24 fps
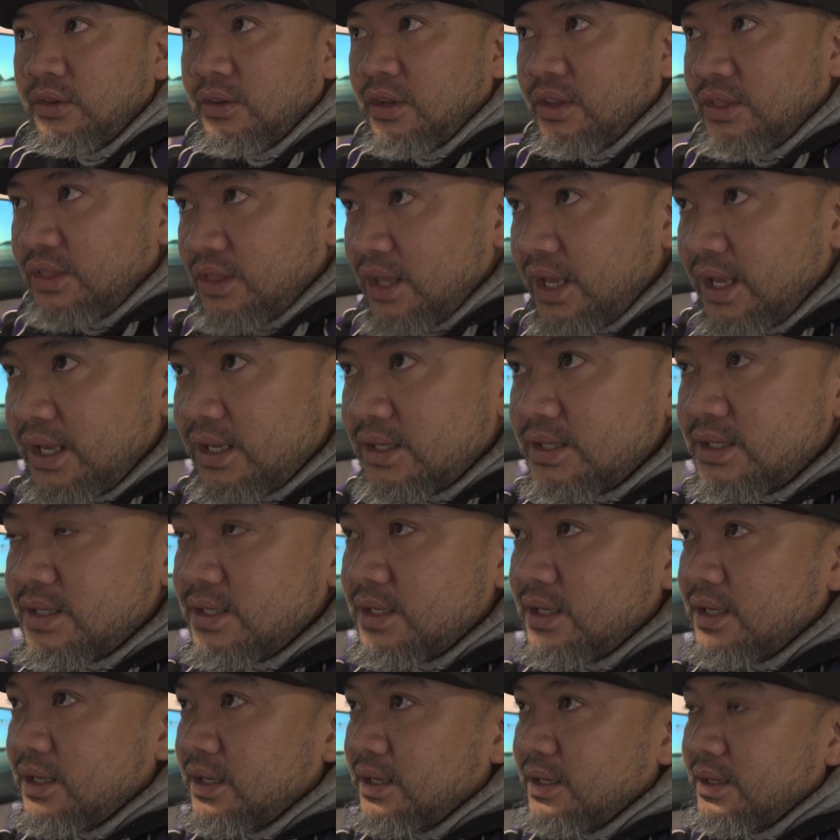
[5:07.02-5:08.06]
the things
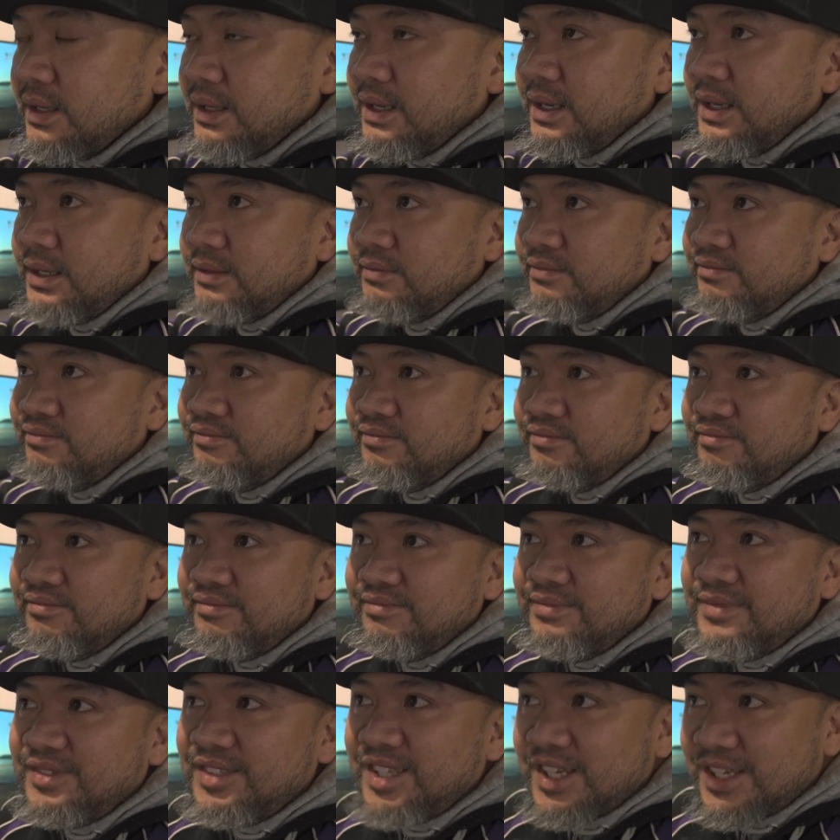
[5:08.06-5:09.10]
that
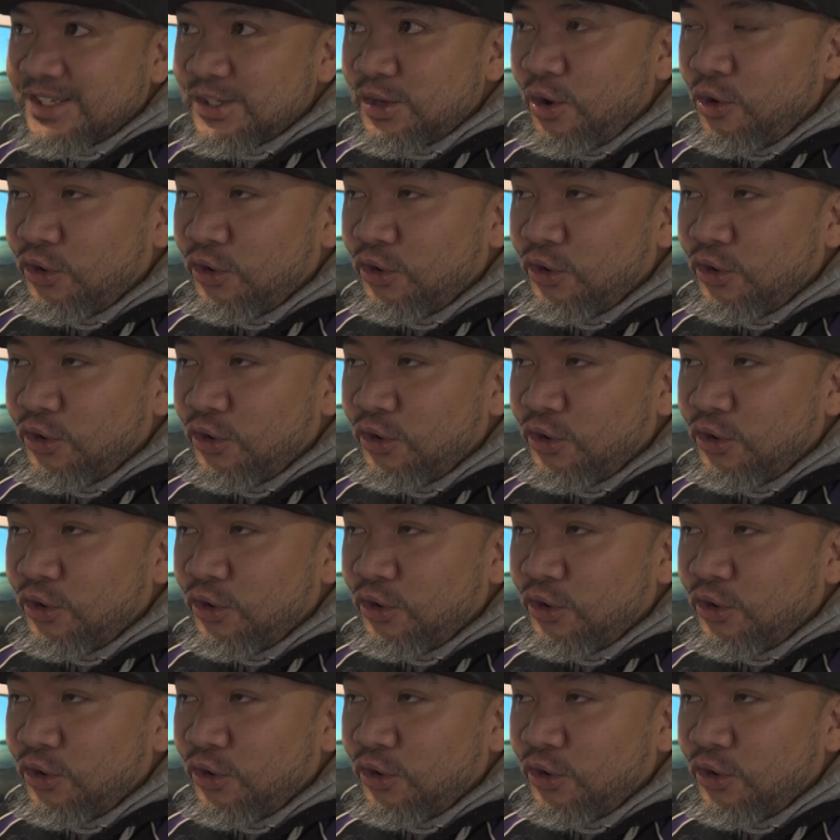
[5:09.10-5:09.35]
ticks